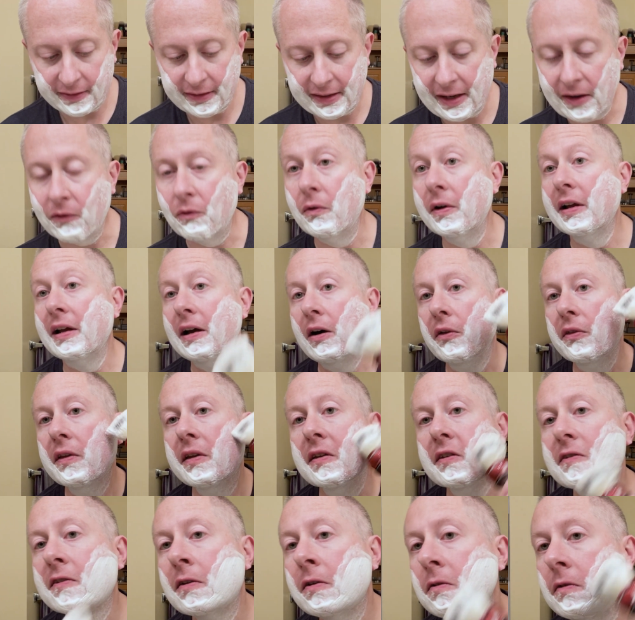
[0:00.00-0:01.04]
not ring out
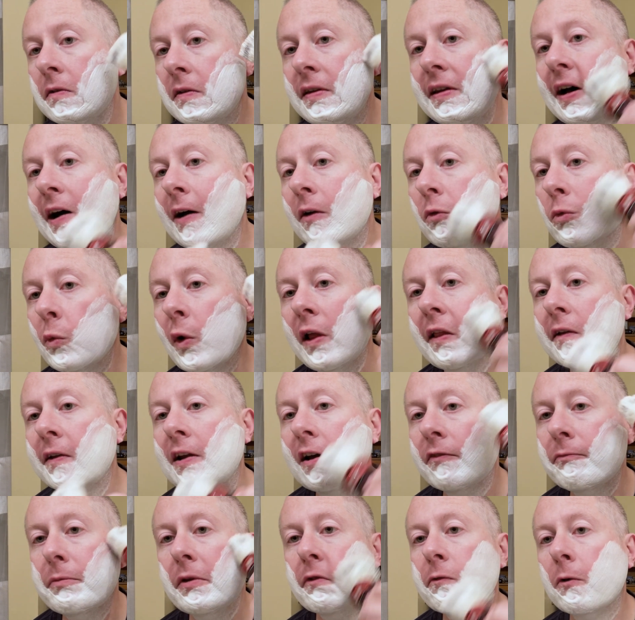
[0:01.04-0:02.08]
this knot well
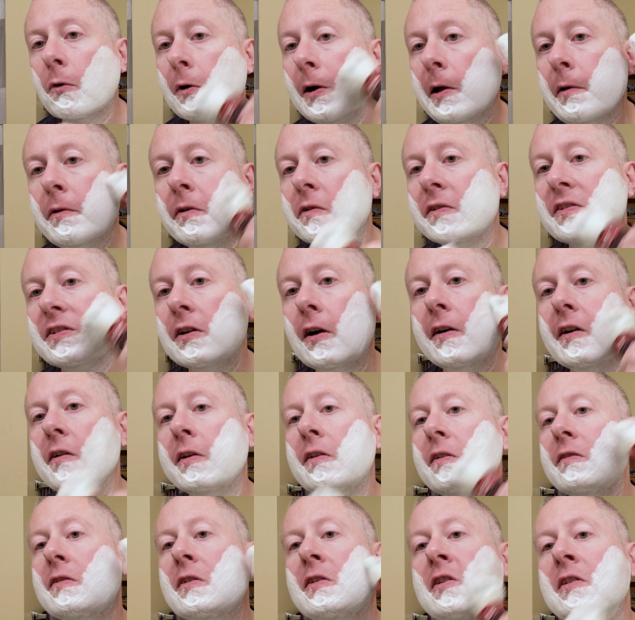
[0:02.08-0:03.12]
enough before I
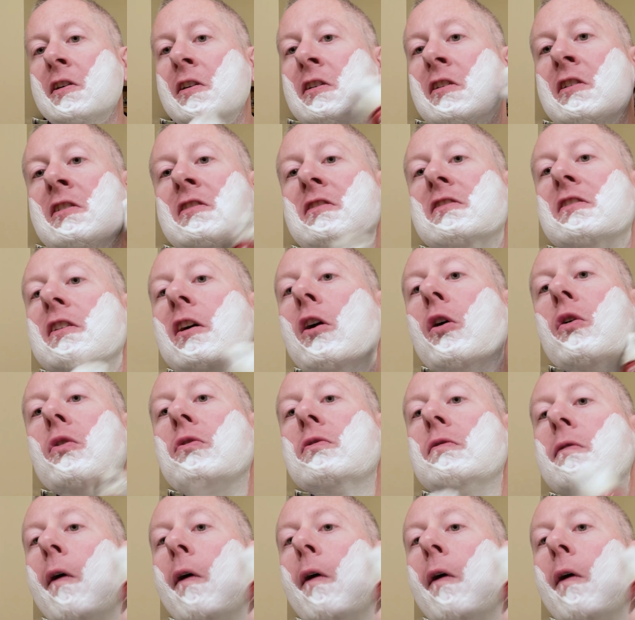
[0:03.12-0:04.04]
started. So